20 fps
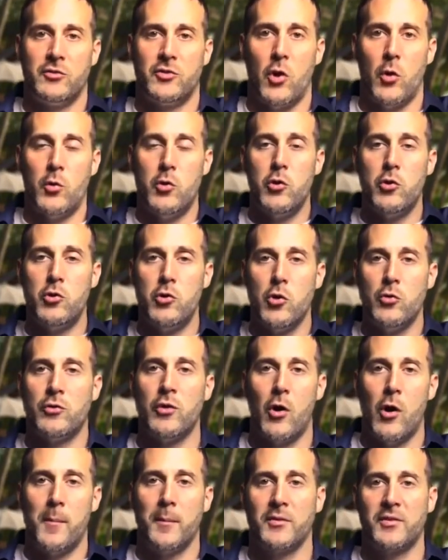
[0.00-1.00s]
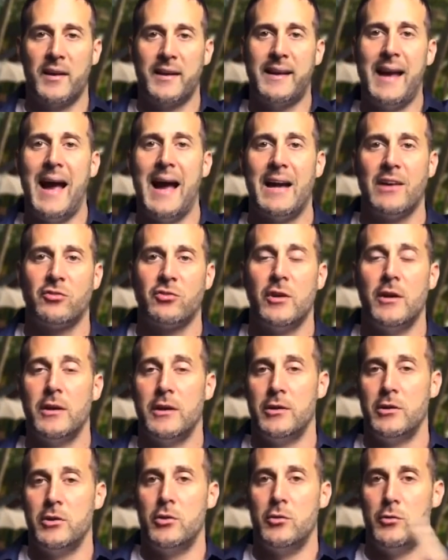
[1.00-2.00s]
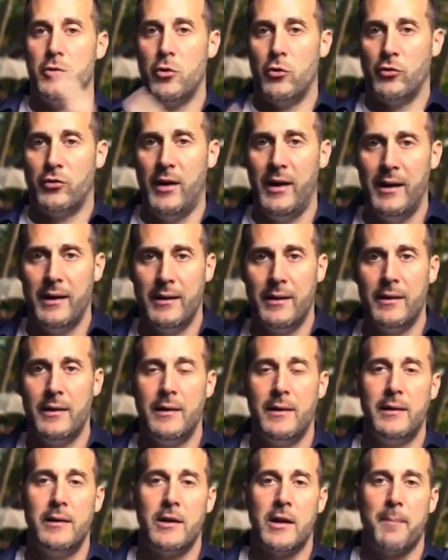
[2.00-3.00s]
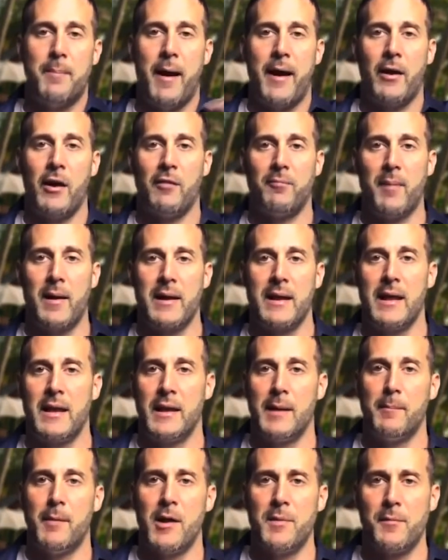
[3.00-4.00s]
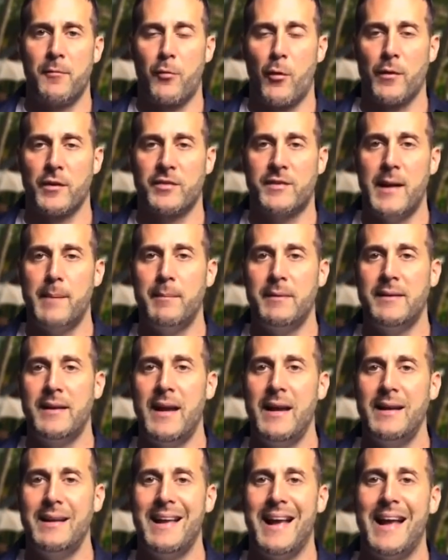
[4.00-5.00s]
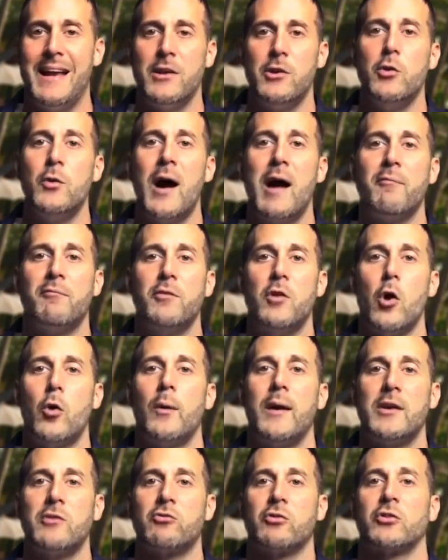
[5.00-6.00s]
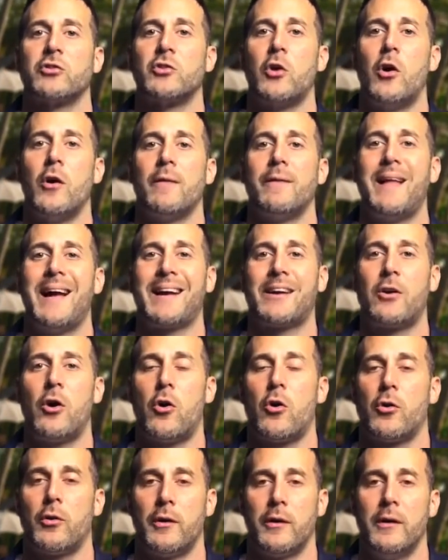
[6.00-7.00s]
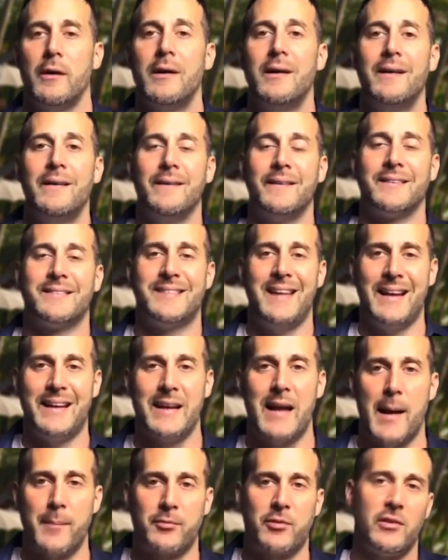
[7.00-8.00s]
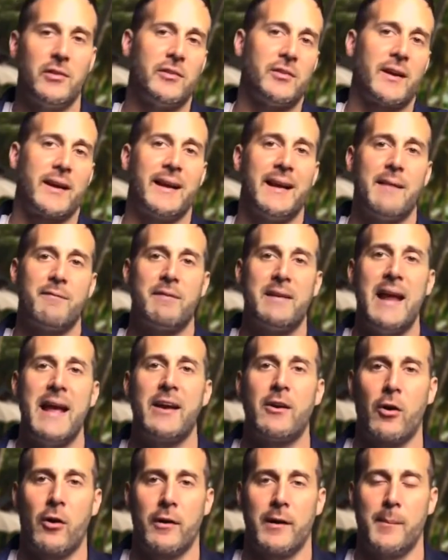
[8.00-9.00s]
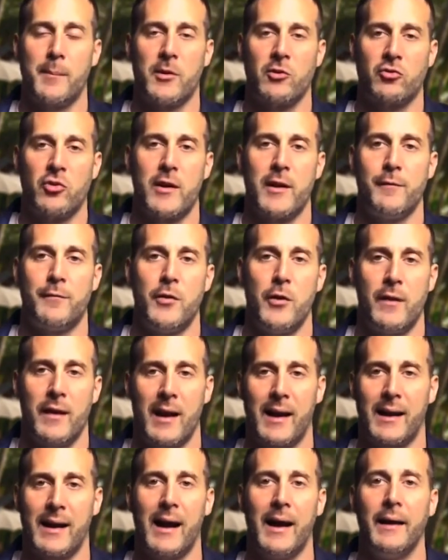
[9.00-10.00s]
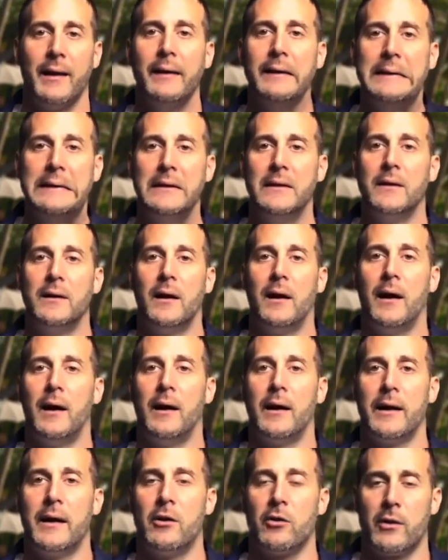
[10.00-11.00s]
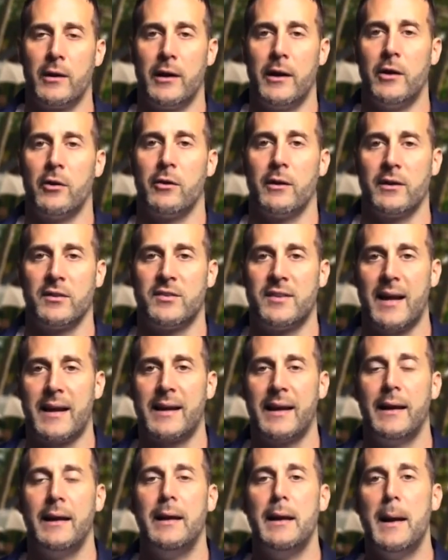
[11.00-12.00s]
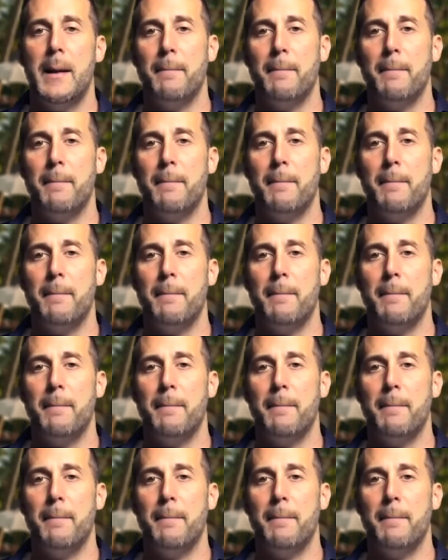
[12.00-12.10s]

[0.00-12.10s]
So you use it almost like cash. You use it, you pay it off by the end of the month before the statement date, and you have no interest on that card. The second option is like an everyday card. I'm going to show you a few that I got here in a second.